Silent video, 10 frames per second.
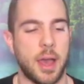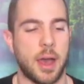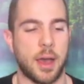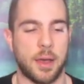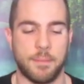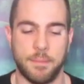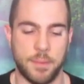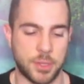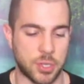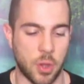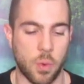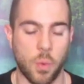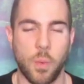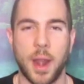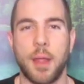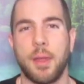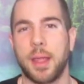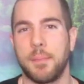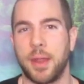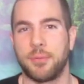Uh, so, what I
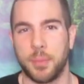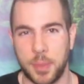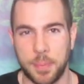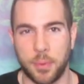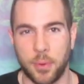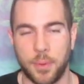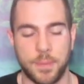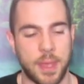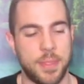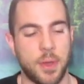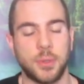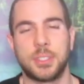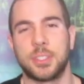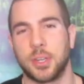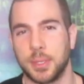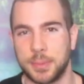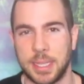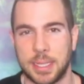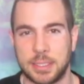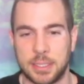recommend for people in those
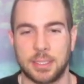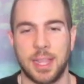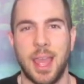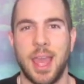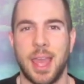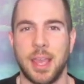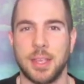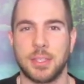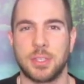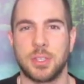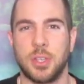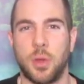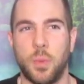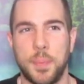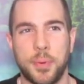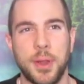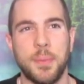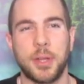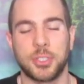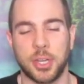circumstances is you know we pretty
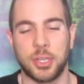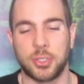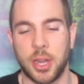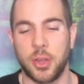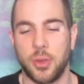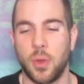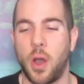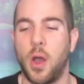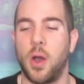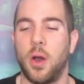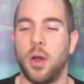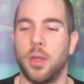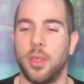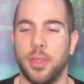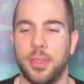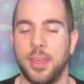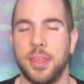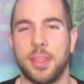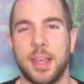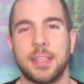much are going to try to do all
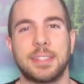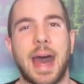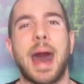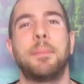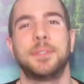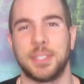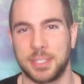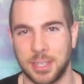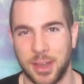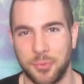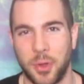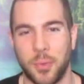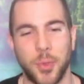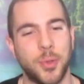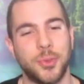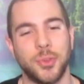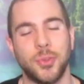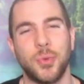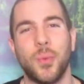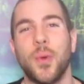the things opposite of what we would
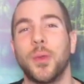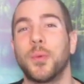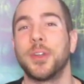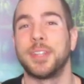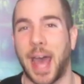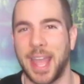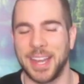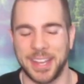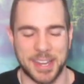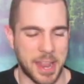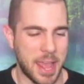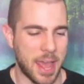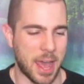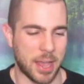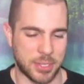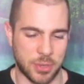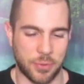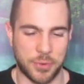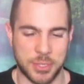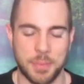do when we're dieting uh,
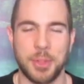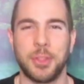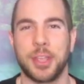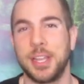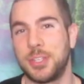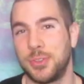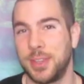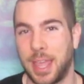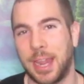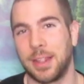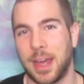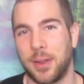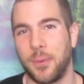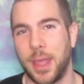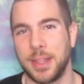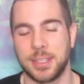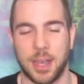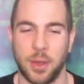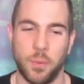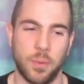so for someone looking to gain a lot of weight
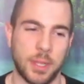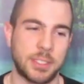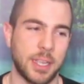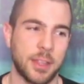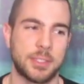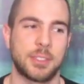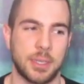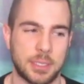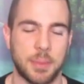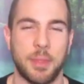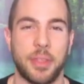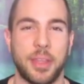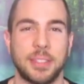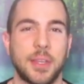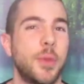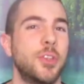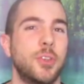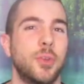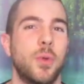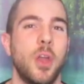uh, let's think of some of the things that we
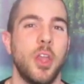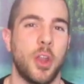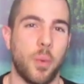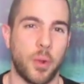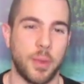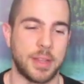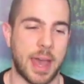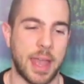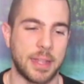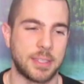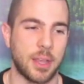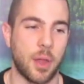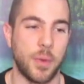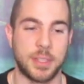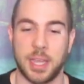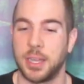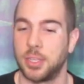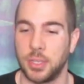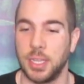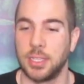do you know when we diet uh, we tend
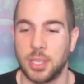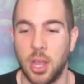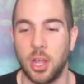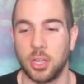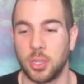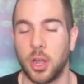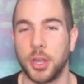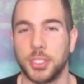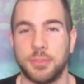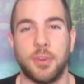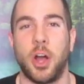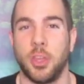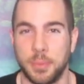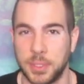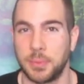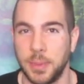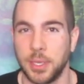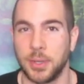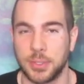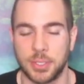to eat large voluminous
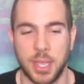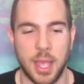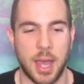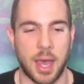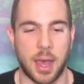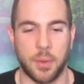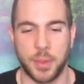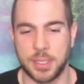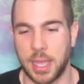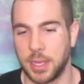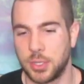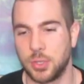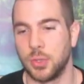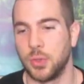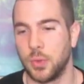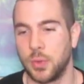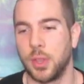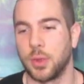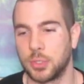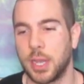meals uh, we tend to
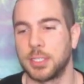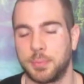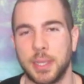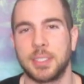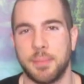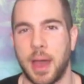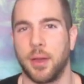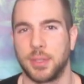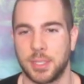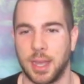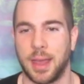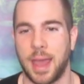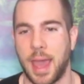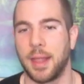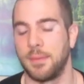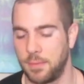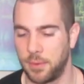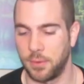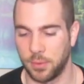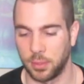you know try to space them out uh, at
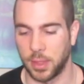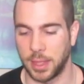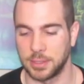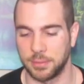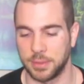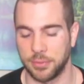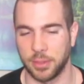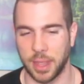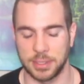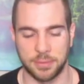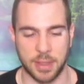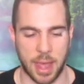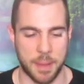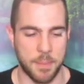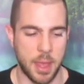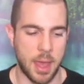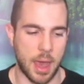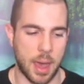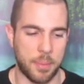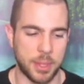lengths of different lengths of time
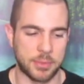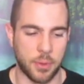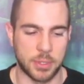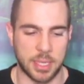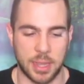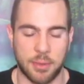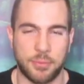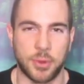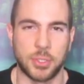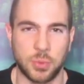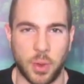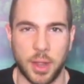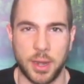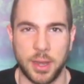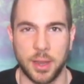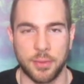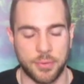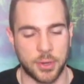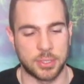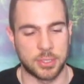uh, but let's focus on that first one here
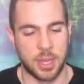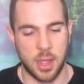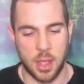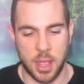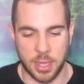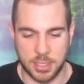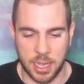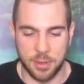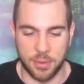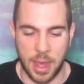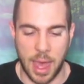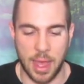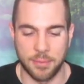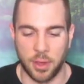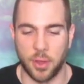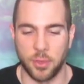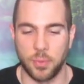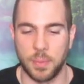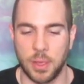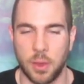first instead of a high
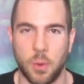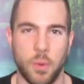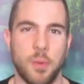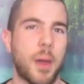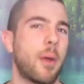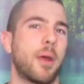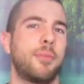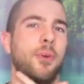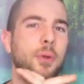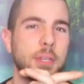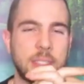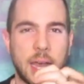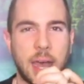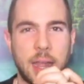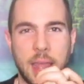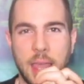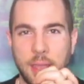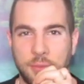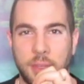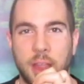volume meal we might want to focus on
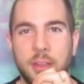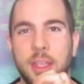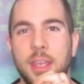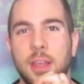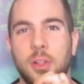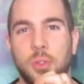a very